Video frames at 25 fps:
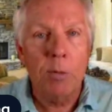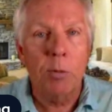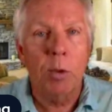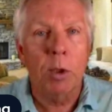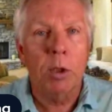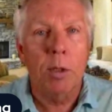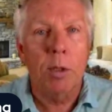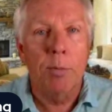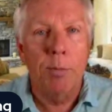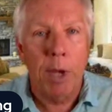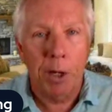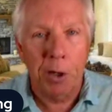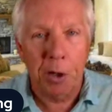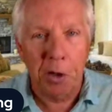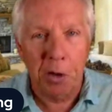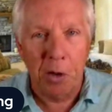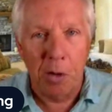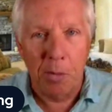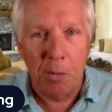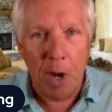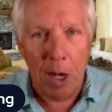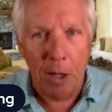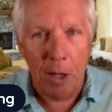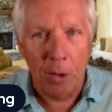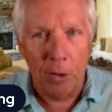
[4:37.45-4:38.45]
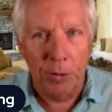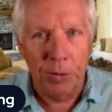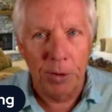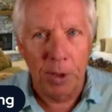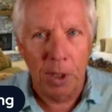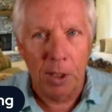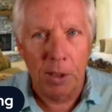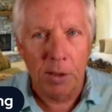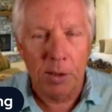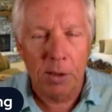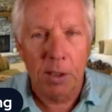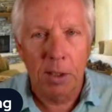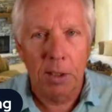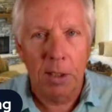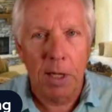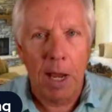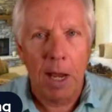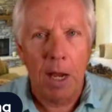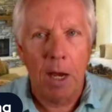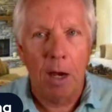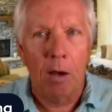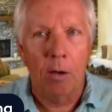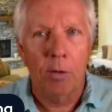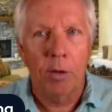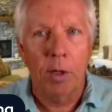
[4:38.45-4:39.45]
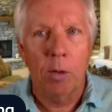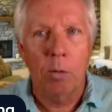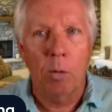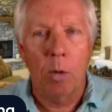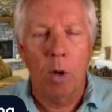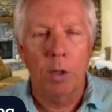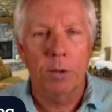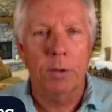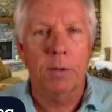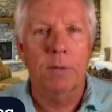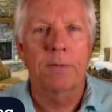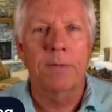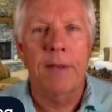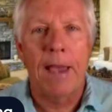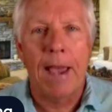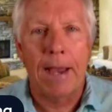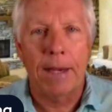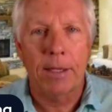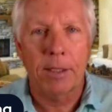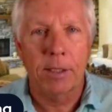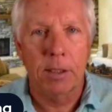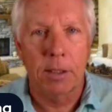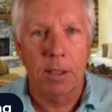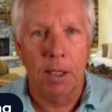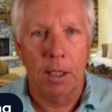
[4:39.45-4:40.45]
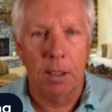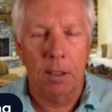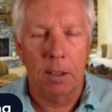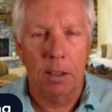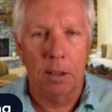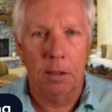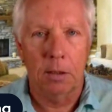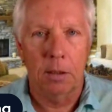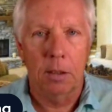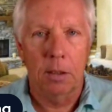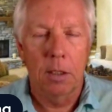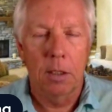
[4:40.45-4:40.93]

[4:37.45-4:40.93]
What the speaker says: what the medical model does and how they want to vaccinate and